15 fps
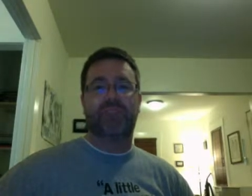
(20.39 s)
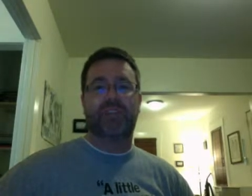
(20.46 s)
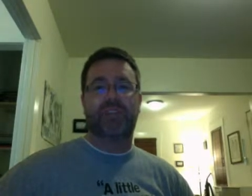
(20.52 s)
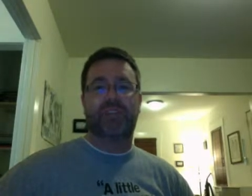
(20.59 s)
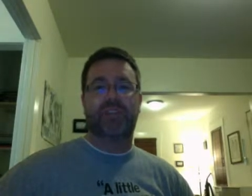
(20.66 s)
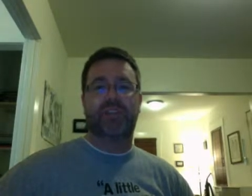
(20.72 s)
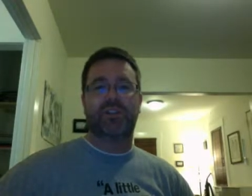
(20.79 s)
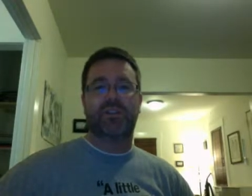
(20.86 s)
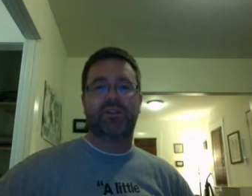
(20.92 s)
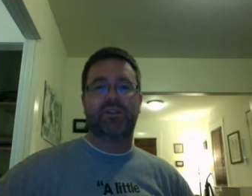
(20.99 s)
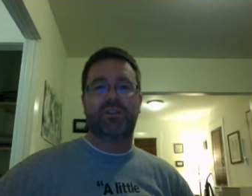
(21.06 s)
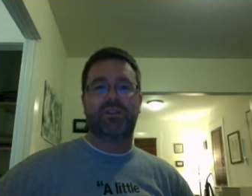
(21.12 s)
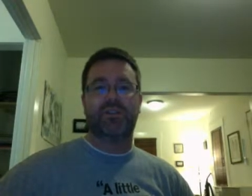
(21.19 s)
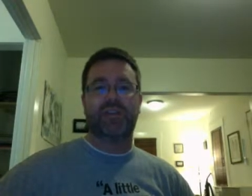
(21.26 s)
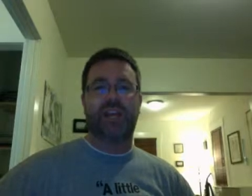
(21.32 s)
even
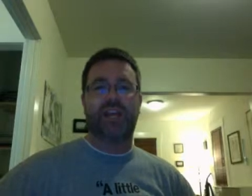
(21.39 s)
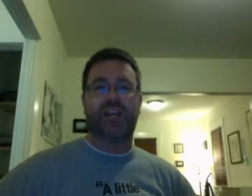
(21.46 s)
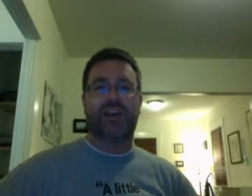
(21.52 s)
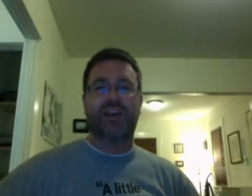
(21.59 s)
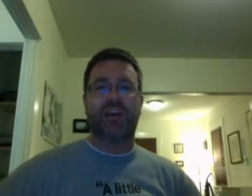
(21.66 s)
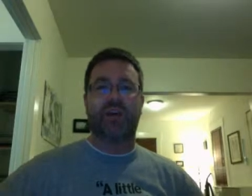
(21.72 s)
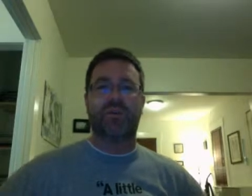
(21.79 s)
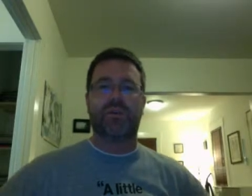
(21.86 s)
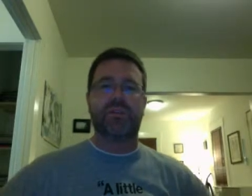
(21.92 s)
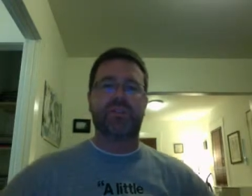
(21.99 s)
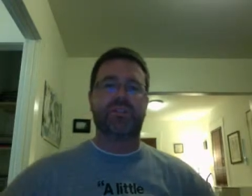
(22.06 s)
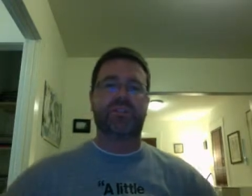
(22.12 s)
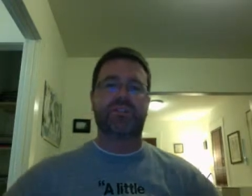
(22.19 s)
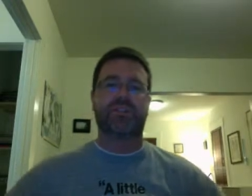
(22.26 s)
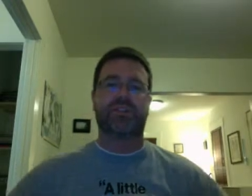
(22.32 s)
shorter daylight
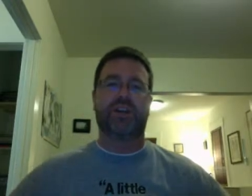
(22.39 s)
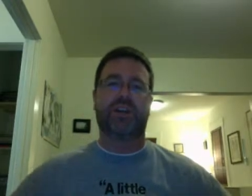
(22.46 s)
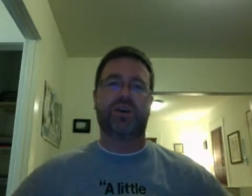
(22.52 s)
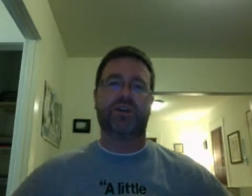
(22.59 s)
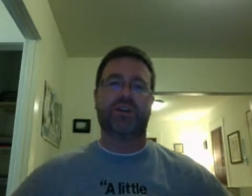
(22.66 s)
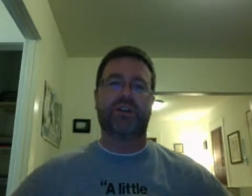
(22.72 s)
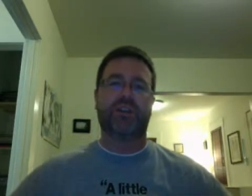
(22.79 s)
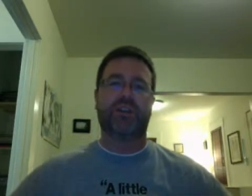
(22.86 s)
hours, so